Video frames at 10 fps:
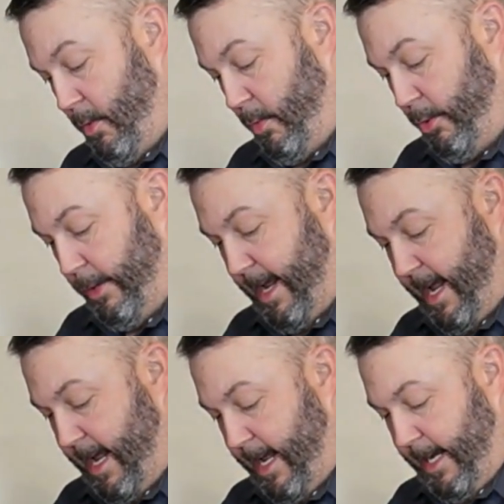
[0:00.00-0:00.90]
we're going to
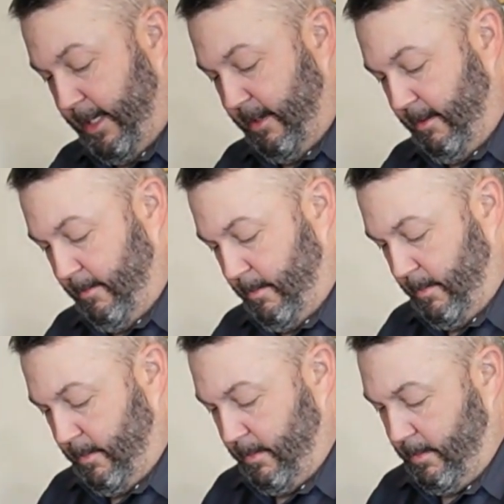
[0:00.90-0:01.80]
add
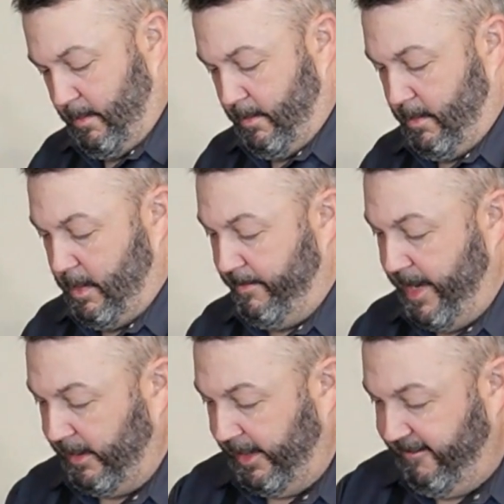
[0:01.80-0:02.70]
a
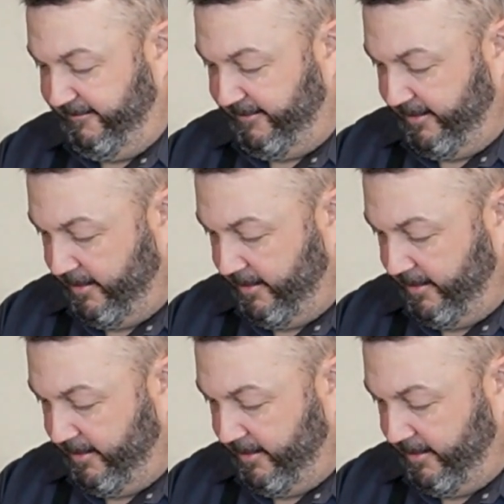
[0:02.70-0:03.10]
bay leaf,